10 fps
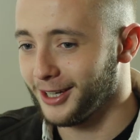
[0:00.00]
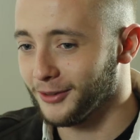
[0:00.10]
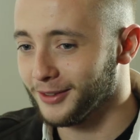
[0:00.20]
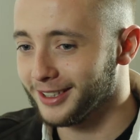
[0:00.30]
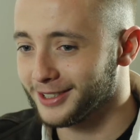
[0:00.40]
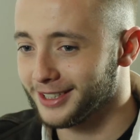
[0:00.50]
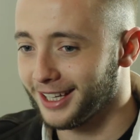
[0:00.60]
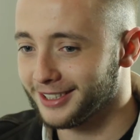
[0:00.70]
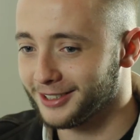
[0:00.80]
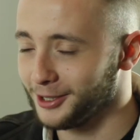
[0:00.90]
I think
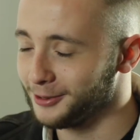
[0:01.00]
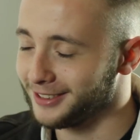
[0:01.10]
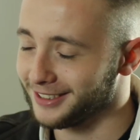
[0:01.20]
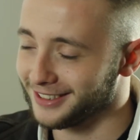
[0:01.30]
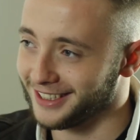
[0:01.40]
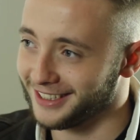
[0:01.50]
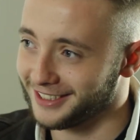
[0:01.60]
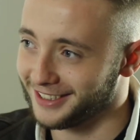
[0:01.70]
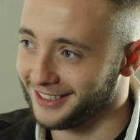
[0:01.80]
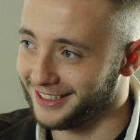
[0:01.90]
that's the only success.
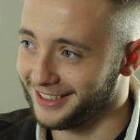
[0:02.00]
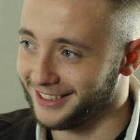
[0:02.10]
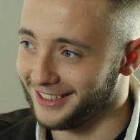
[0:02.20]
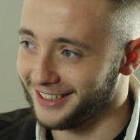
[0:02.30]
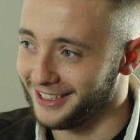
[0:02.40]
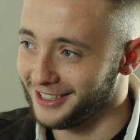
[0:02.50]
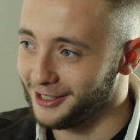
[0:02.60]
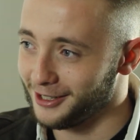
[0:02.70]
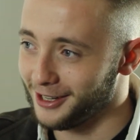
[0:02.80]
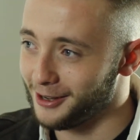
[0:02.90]

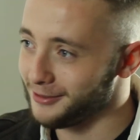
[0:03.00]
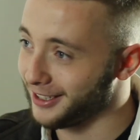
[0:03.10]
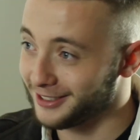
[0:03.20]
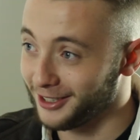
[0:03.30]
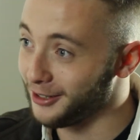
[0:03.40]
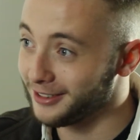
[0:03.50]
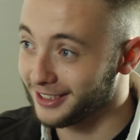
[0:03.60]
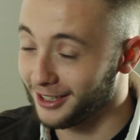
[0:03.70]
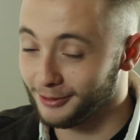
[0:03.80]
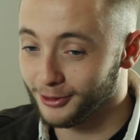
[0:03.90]
Oh. That's the only.
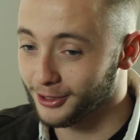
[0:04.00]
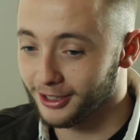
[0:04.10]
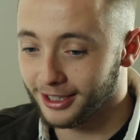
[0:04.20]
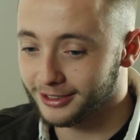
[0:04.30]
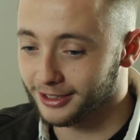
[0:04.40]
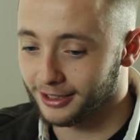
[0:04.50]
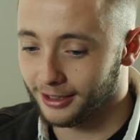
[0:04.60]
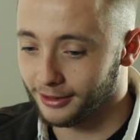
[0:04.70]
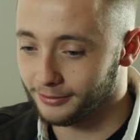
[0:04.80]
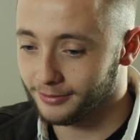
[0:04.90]
I'm not gonna lie to you.
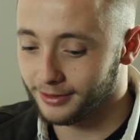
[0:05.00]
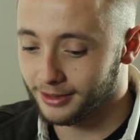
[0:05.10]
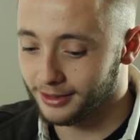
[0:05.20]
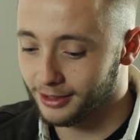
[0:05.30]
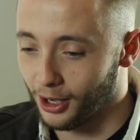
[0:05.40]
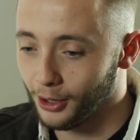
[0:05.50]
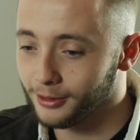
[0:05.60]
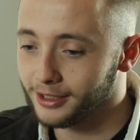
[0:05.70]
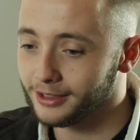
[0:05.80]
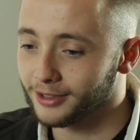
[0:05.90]
The
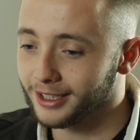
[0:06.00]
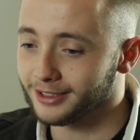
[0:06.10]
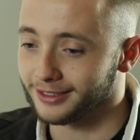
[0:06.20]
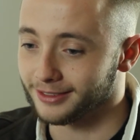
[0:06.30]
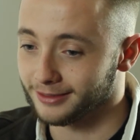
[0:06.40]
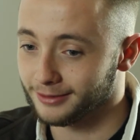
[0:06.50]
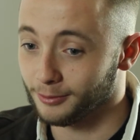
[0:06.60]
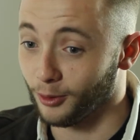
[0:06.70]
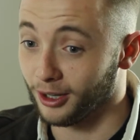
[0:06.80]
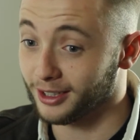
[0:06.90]
only reason
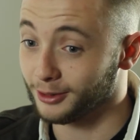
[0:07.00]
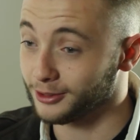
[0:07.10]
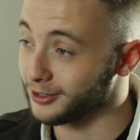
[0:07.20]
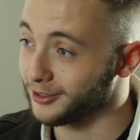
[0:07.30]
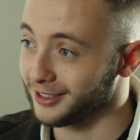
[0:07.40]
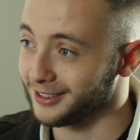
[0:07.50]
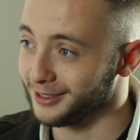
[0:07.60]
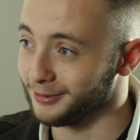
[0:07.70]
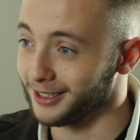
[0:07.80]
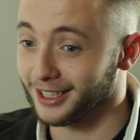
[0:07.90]
why girls are
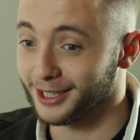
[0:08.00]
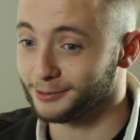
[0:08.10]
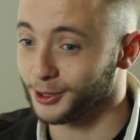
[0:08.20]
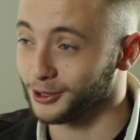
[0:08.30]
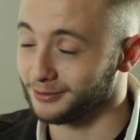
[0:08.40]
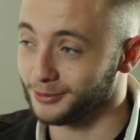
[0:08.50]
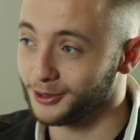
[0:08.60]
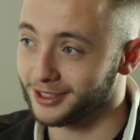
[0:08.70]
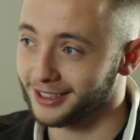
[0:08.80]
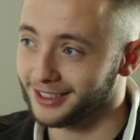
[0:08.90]
interested in me is because of
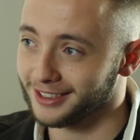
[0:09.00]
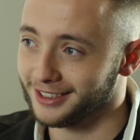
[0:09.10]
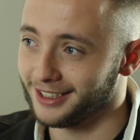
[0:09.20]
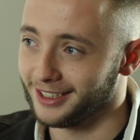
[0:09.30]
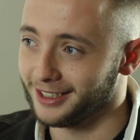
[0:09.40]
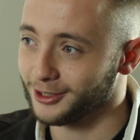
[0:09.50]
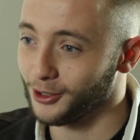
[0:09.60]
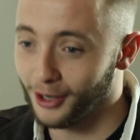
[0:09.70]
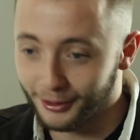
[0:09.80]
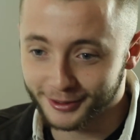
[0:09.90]
music. It's
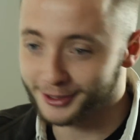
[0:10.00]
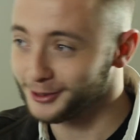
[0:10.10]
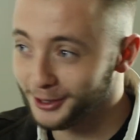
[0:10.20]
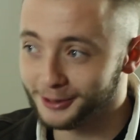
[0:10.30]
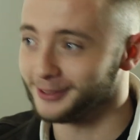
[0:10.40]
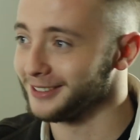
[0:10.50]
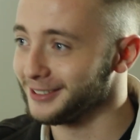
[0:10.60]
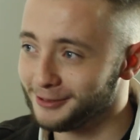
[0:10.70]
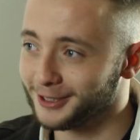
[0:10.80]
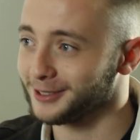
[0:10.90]
got nothing to do with
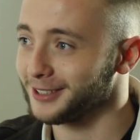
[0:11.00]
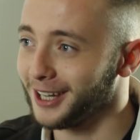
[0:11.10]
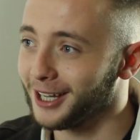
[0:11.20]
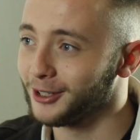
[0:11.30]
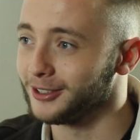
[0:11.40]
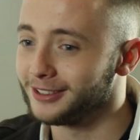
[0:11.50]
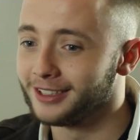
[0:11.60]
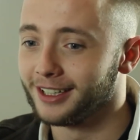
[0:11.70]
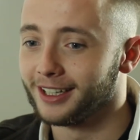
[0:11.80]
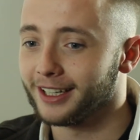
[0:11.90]
what's going on.
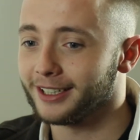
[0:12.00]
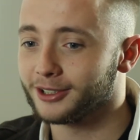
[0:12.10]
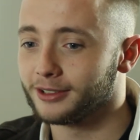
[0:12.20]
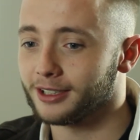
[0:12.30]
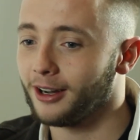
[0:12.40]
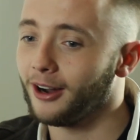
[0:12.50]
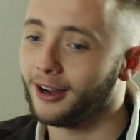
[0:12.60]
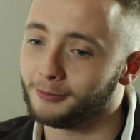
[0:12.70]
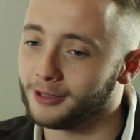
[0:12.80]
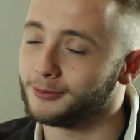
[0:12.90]
It's usually like,
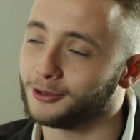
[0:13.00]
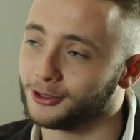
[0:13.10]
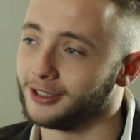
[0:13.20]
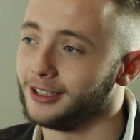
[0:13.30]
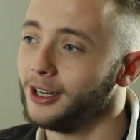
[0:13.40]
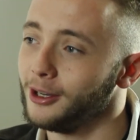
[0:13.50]
hi, my name's John.